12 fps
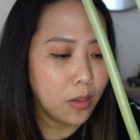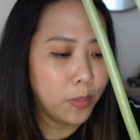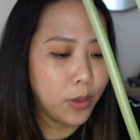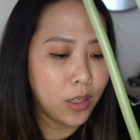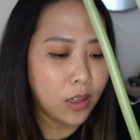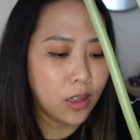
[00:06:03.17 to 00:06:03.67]

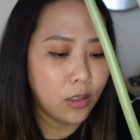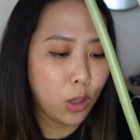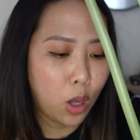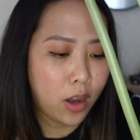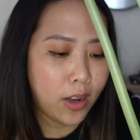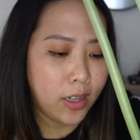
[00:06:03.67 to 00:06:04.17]
put a
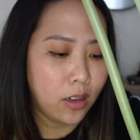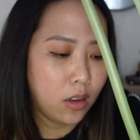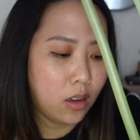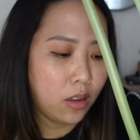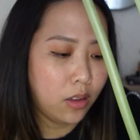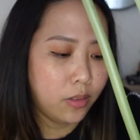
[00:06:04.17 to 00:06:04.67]
lot
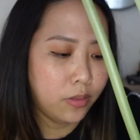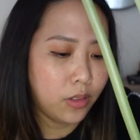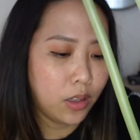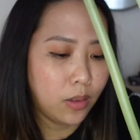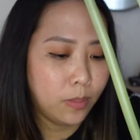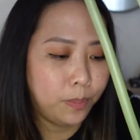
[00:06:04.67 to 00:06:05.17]
of
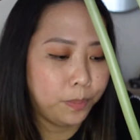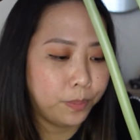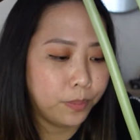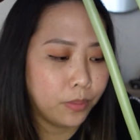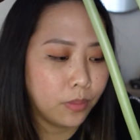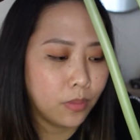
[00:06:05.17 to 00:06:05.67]
uh,
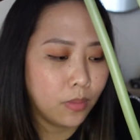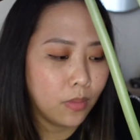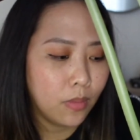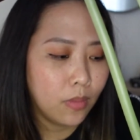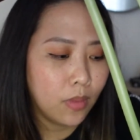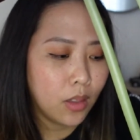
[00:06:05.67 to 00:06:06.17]

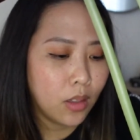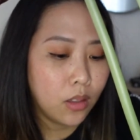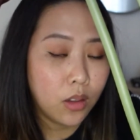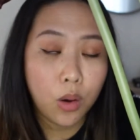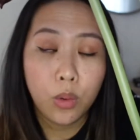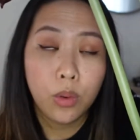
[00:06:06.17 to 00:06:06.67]

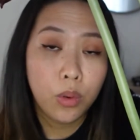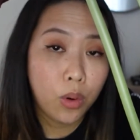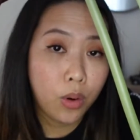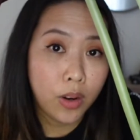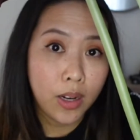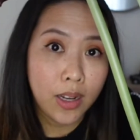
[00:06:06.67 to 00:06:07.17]
coco
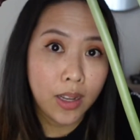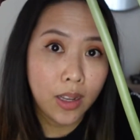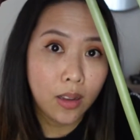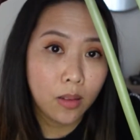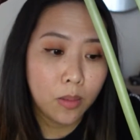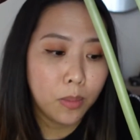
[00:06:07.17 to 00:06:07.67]
coir in it
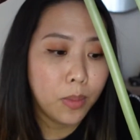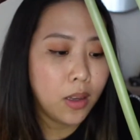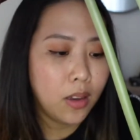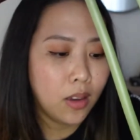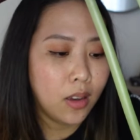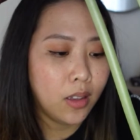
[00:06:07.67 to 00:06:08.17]

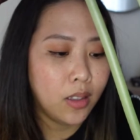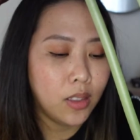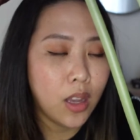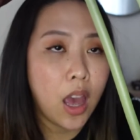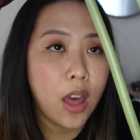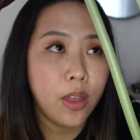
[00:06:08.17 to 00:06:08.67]
because
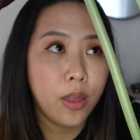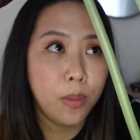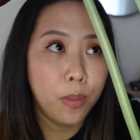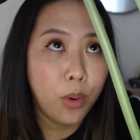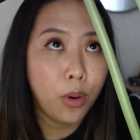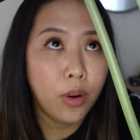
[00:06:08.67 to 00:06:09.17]
the
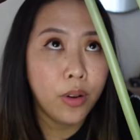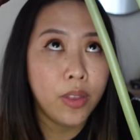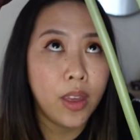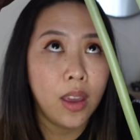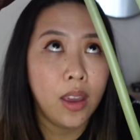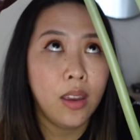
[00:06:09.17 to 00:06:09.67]
more
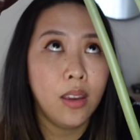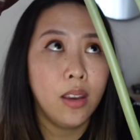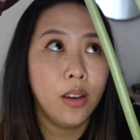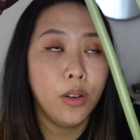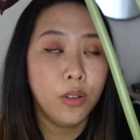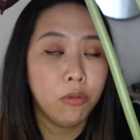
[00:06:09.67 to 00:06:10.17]
they
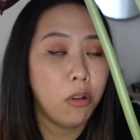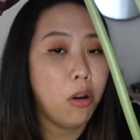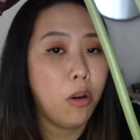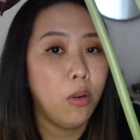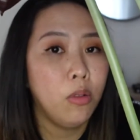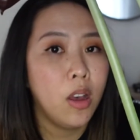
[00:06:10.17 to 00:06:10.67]

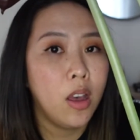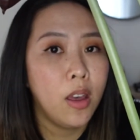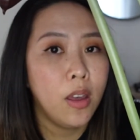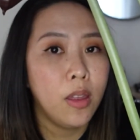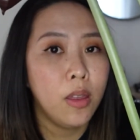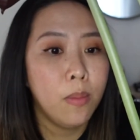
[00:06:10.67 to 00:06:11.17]
grow,
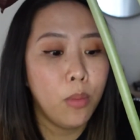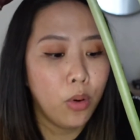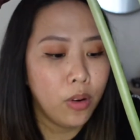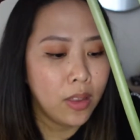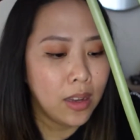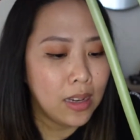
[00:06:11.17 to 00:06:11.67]
the
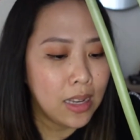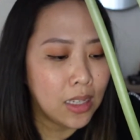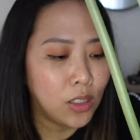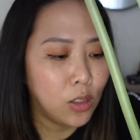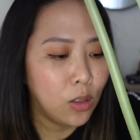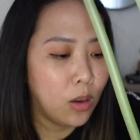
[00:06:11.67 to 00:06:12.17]
more they need
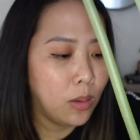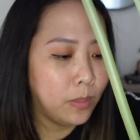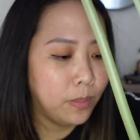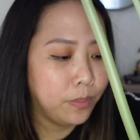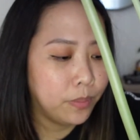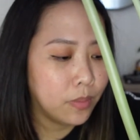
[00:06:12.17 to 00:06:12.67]

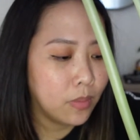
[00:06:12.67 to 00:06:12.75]
some,